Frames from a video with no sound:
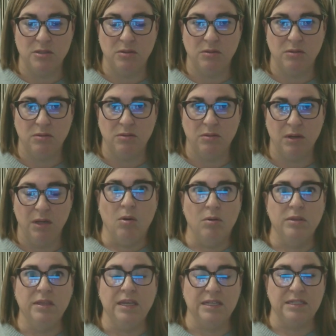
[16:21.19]
who
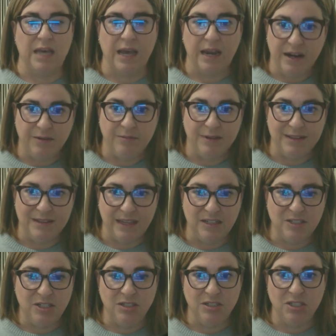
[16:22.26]
own the entire
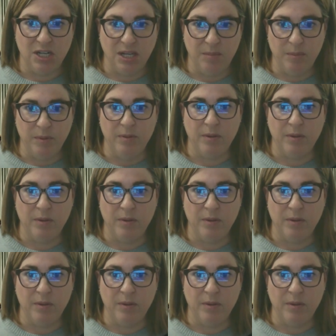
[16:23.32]
relationship.